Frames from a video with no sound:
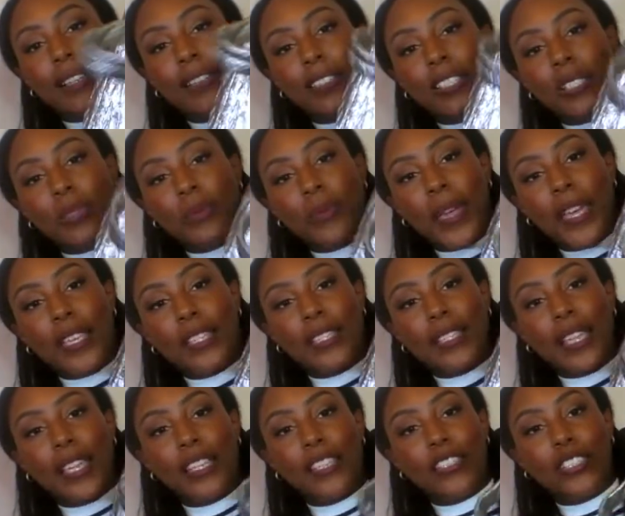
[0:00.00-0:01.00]
of space
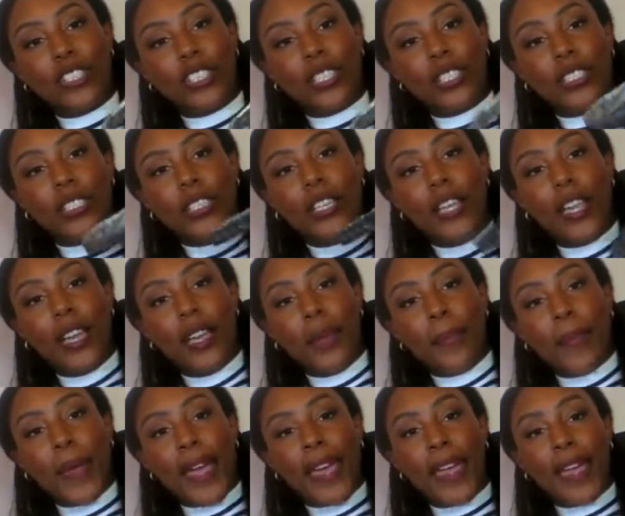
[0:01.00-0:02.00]
agey
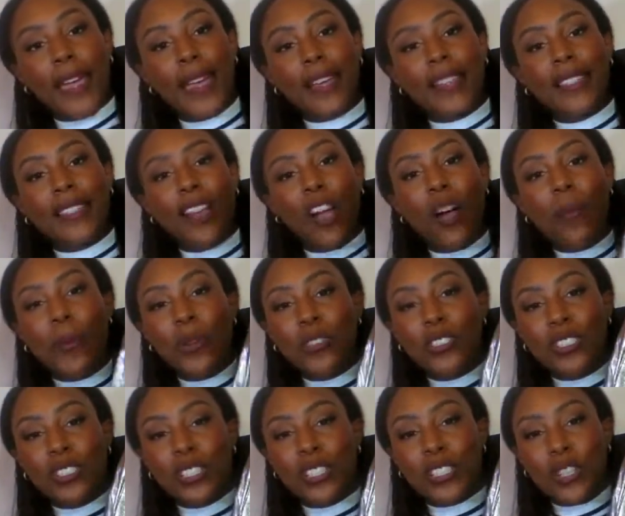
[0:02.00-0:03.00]
bag,
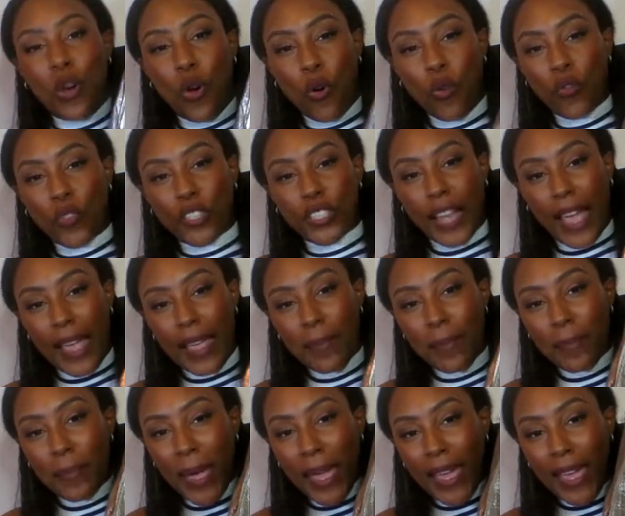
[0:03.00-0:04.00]
almost an
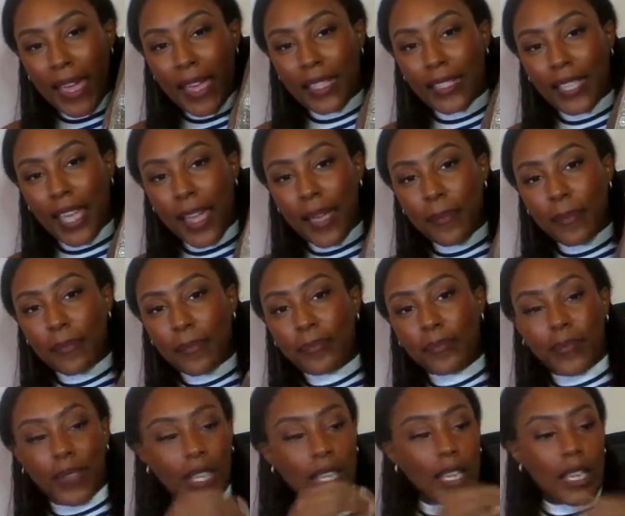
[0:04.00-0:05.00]
overnight bag type
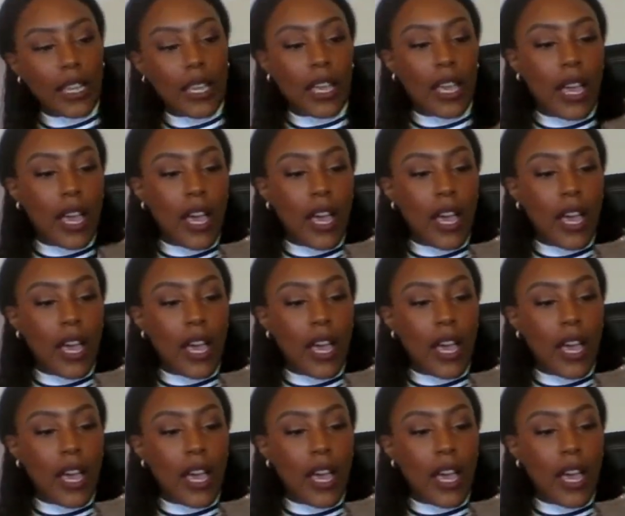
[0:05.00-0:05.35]
thing.